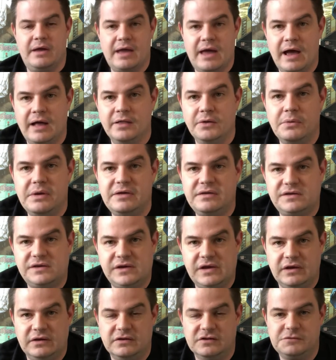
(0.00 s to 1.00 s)
Halloween
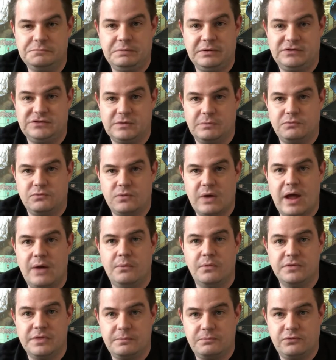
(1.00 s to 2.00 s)
Kills picks up right
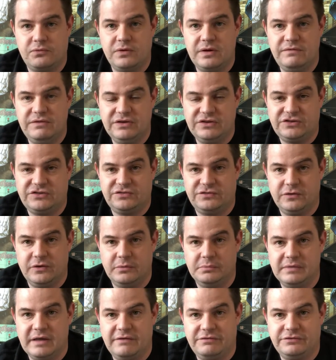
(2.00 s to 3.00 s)
where the previous
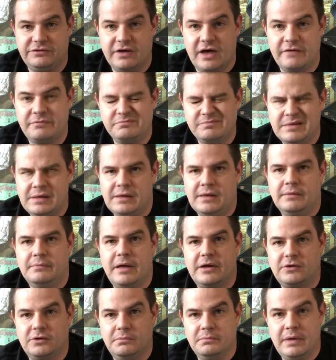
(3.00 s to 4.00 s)
film left off.
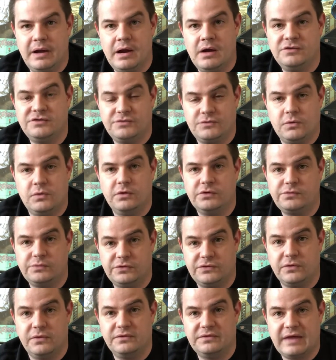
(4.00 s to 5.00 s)
Michael Myers, of course,
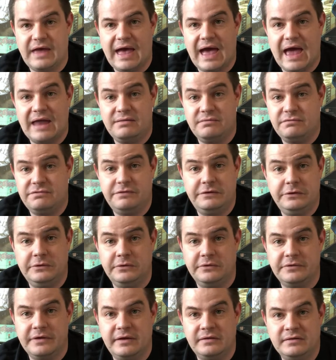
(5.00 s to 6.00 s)
returned to
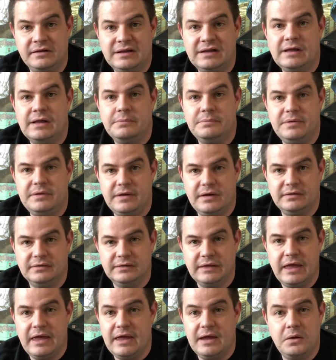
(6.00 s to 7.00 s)
Haddonfield and began
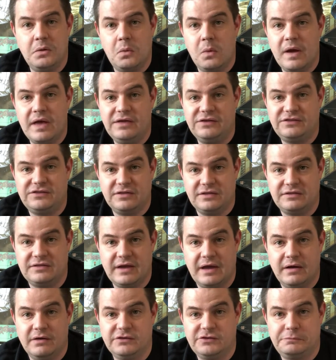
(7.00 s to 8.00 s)
laying waste to the
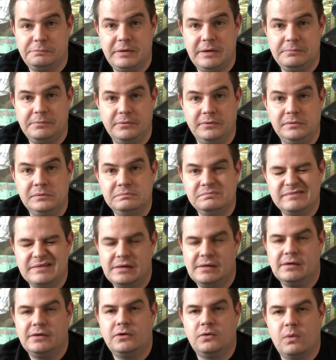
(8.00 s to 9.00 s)
townspeople.
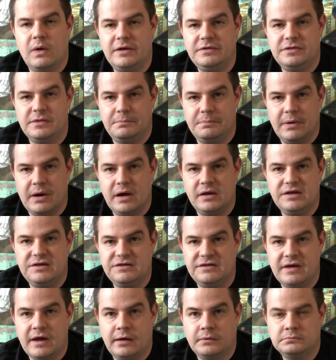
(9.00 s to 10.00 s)
Quite the body
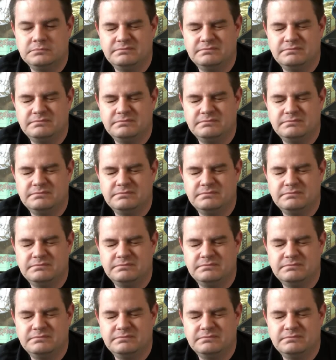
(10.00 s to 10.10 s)
count.